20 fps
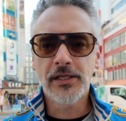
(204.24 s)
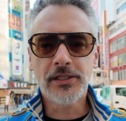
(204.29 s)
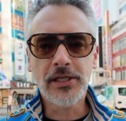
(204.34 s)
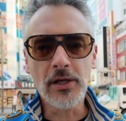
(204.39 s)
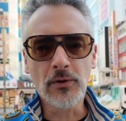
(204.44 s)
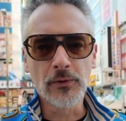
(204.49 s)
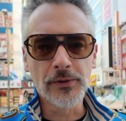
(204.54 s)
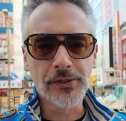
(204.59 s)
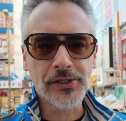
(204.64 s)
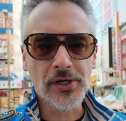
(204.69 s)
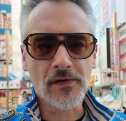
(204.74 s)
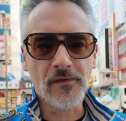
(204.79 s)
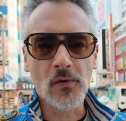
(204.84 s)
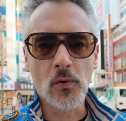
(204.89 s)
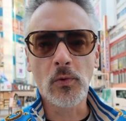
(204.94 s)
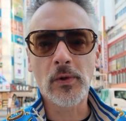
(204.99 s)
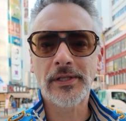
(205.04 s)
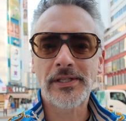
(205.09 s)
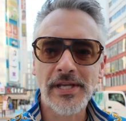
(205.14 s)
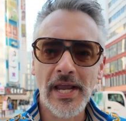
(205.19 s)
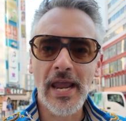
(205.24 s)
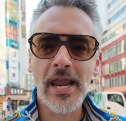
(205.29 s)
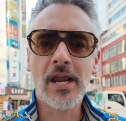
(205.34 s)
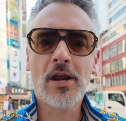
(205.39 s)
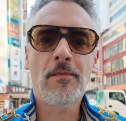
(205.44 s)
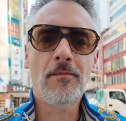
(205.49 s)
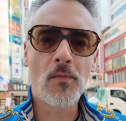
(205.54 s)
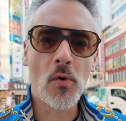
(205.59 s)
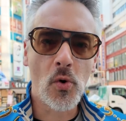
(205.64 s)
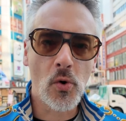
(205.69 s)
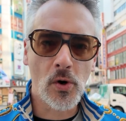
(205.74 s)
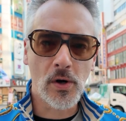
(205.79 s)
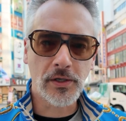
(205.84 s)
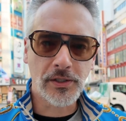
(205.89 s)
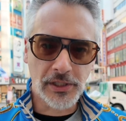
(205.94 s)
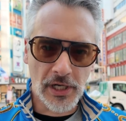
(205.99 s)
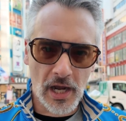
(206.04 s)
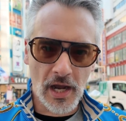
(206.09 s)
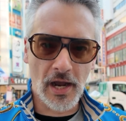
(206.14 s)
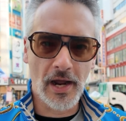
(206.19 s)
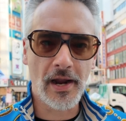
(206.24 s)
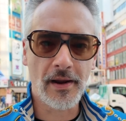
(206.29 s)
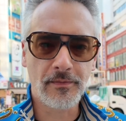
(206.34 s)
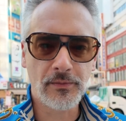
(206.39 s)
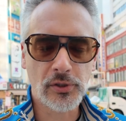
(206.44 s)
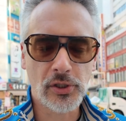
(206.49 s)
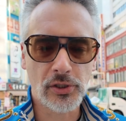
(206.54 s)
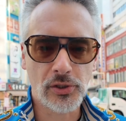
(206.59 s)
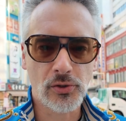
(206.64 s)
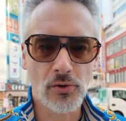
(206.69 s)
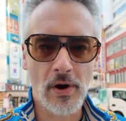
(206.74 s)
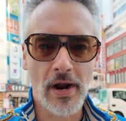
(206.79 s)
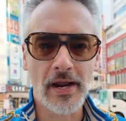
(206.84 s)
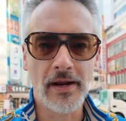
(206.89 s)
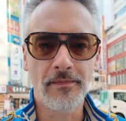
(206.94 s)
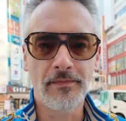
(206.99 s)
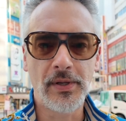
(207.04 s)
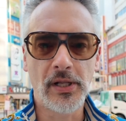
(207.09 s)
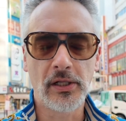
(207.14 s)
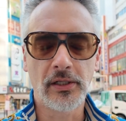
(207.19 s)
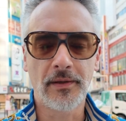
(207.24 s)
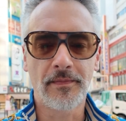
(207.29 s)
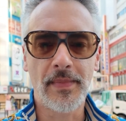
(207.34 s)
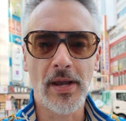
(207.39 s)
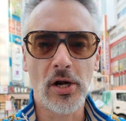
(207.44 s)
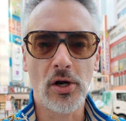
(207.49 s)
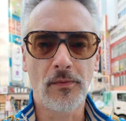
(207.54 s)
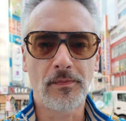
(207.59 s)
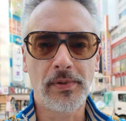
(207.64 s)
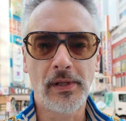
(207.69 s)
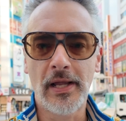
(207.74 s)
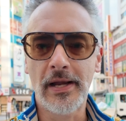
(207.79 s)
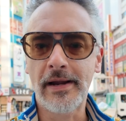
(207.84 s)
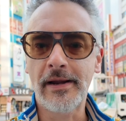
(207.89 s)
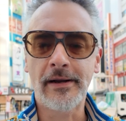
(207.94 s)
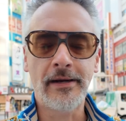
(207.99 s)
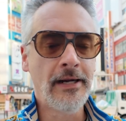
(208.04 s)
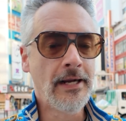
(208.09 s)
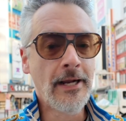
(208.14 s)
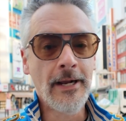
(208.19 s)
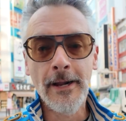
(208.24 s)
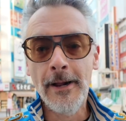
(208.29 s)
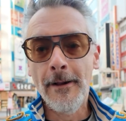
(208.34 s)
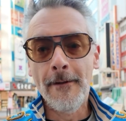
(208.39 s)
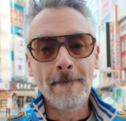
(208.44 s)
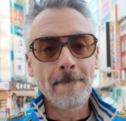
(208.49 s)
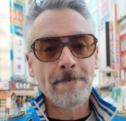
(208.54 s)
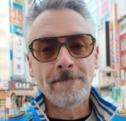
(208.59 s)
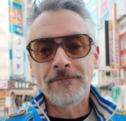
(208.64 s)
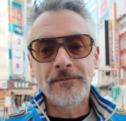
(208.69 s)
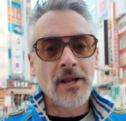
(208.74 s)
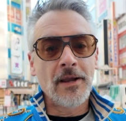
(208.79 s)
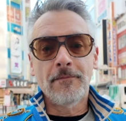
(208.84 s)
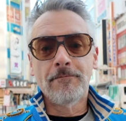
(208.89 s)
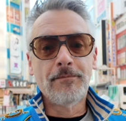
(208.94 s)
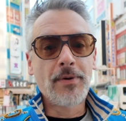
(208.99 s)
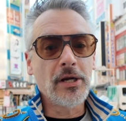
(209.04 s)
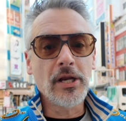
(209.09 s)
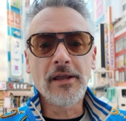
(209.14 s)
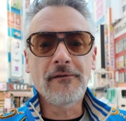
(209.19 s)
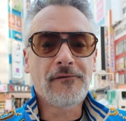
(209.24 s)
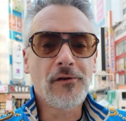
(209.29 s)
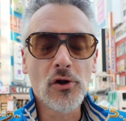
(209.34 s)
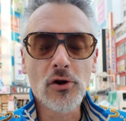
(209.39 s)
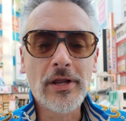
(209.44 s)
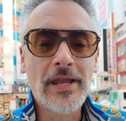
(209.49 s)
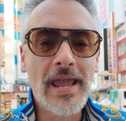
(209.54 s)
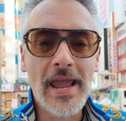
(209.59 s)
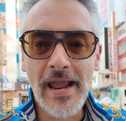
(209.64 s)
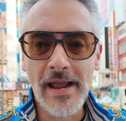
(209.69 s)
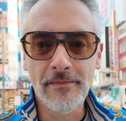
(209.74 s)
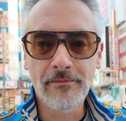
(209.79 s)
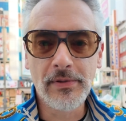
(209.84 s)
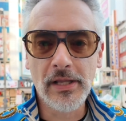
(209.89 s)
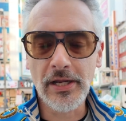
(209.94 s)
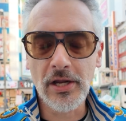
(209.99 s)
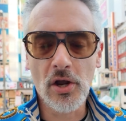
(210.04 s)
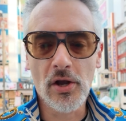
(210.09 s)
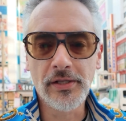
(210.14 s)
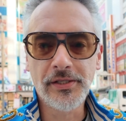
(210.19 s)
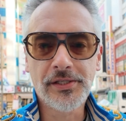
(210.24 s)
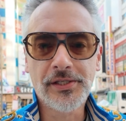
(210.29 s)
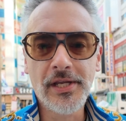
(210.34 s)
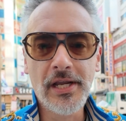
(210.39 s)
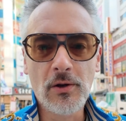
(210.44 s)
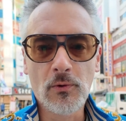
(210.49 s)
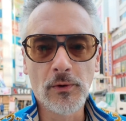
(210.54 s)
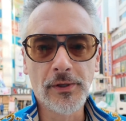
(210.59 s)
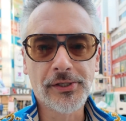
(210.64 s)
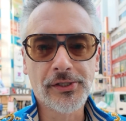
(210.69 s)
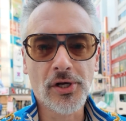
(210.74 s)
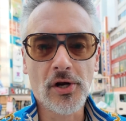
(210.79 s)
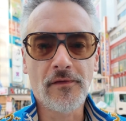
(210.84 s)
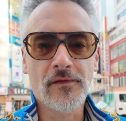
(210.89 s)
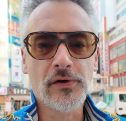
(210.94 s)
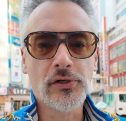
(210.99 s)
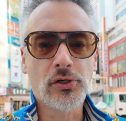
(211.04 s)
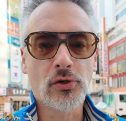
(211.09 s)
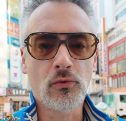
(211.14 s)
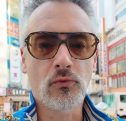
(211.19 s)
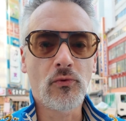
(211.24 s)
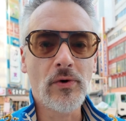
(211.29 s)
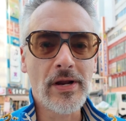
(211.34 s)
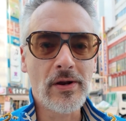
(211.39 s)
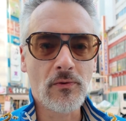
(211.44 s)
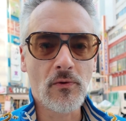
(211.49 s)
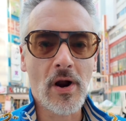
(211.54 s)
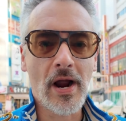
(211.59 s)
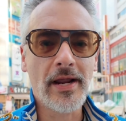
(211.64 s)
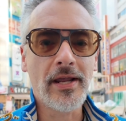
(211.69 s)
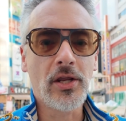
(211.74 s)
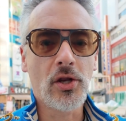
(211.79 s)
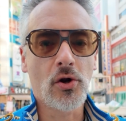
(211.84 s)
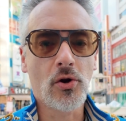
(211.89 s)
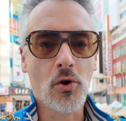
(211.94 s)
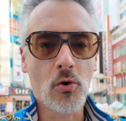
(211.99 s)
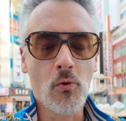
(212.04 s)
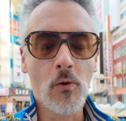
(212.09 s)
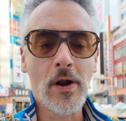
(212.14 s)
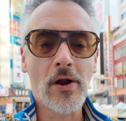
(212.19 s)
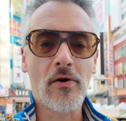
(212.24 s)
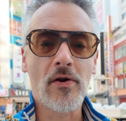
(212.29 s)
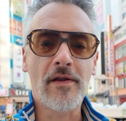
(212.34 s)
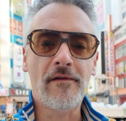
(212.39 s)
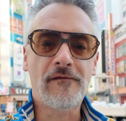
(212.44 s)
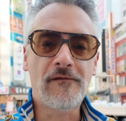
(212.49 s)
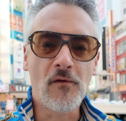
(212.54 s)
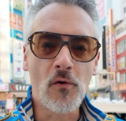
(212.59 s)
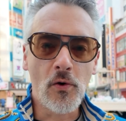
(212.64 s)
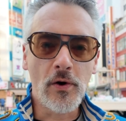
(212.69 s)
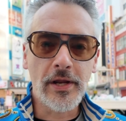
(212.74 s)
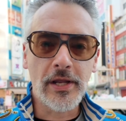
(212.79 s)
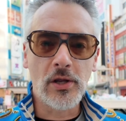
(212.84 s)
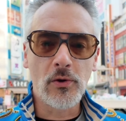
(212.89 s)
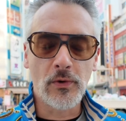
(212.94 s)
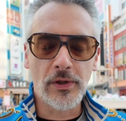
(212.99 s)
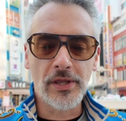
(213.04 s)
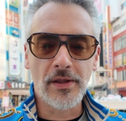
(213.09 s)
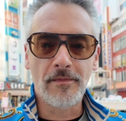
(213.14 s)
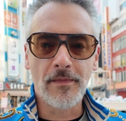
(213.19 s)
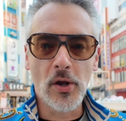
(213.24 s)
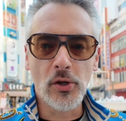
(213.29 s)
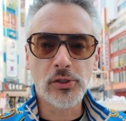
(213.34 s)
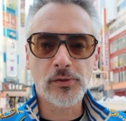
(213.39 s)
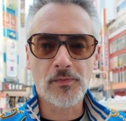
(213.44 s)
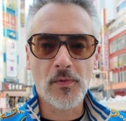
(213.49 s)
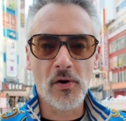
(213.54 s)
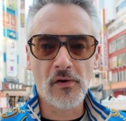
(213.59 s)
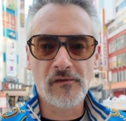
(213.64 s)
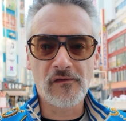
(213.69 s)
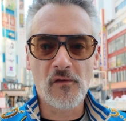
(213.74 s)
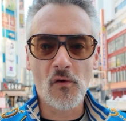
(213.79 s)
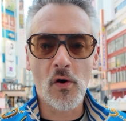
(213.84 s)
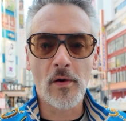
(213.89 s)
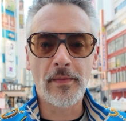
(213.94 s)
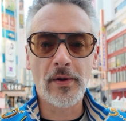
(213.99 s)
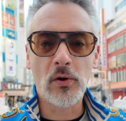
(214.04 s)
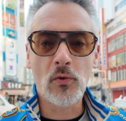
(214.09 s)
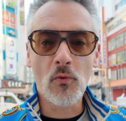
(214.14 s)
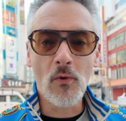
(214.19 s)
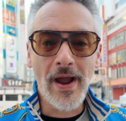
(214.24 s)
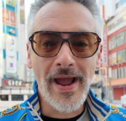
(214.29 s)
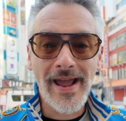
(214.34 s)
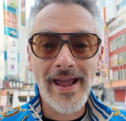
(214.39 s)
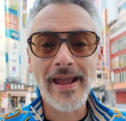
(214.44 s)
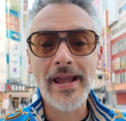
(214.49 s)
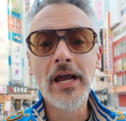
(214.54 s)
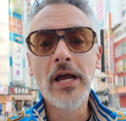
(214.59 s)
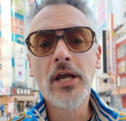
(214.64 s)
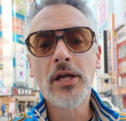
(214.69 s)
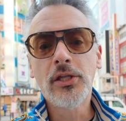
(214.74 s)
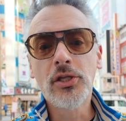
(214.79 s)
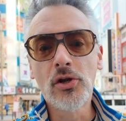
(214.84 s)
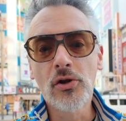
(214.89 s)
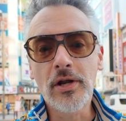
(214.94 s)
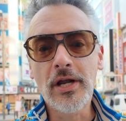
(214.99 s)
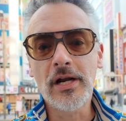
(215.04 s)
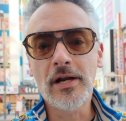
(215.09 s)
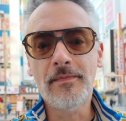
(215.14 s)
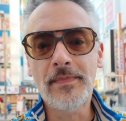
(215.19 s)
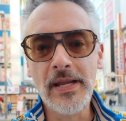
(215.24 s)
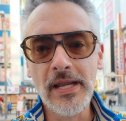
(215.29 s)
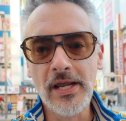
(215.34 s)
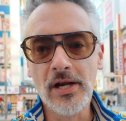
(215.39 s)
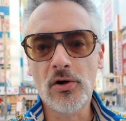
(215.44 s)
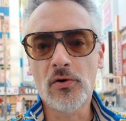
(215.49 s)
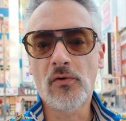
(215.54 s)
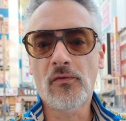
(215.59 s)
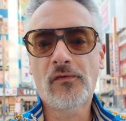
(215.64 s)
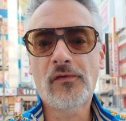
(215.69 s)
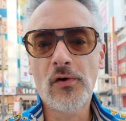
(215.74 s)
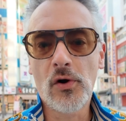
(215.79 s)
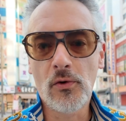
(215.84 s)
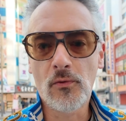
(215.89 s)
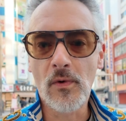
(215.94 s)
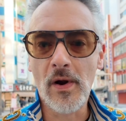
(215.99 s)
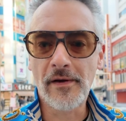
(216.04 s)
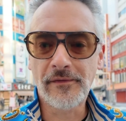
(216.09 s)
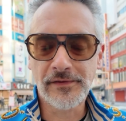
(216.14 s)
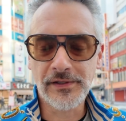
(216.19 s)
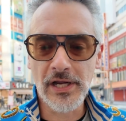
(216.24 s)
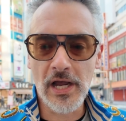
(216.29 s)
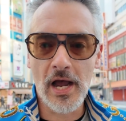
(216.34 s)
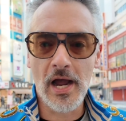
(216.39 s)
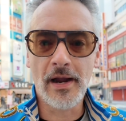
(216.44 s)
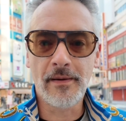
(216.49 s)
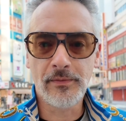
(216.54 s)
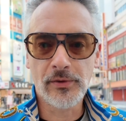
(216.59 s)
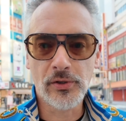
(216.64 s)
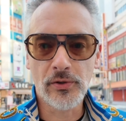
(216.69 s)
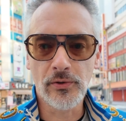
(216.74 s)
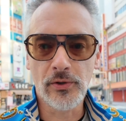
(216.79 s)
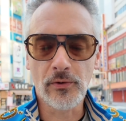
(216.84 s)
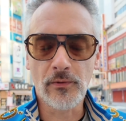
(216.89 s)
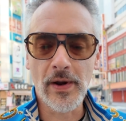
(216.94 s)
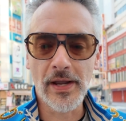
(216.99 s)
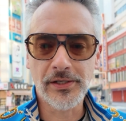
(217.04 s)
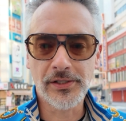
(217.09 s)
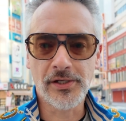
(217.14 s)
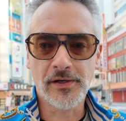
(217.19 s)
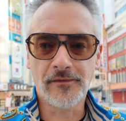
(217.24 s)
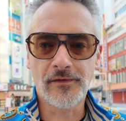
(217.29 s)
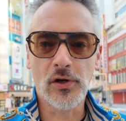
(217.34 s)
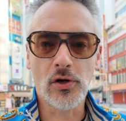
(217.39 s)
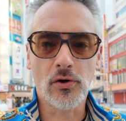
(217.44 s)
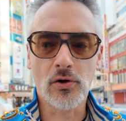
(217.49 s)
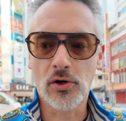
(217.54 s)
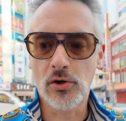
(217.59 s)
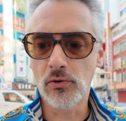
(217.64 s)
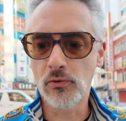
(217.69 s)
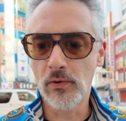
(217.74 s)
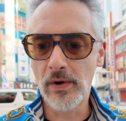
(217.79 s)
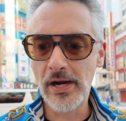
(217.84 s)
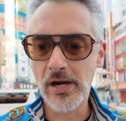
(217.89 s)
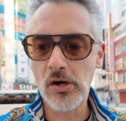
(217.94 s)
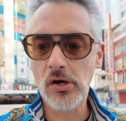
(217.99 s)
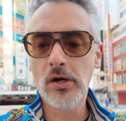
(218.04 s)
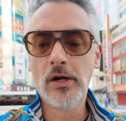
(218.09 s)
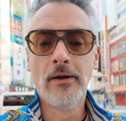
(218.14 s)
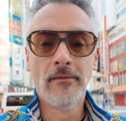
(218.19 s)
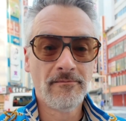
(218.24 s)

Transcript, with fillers: SQL Server will take more time to try and build a better plan. But if you're gambling on SQL Server to rewrite your query for you in the most performant way, you're going to be in a, for a rough time through the rest of your career.